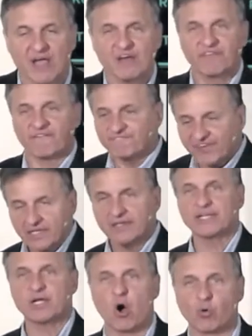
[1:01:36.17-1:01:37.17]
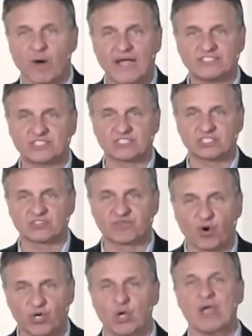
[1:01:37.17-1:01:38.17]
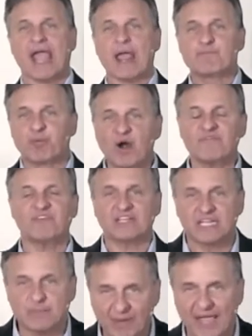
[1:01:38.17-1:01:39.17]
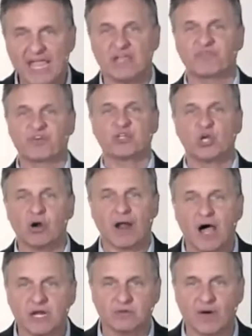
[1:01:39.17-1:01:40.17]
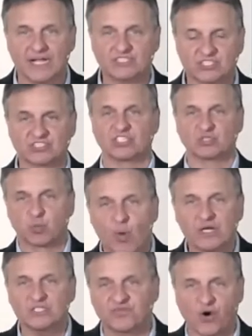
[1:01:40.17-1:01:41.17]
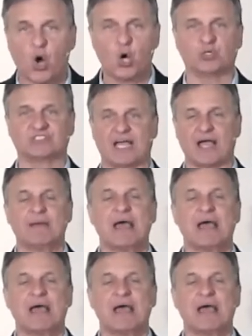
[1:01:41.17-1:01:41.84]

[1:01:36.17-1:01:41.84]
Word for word: fulfilling all righteousness for you, and perfectly paying for your unrighteousness once for all time.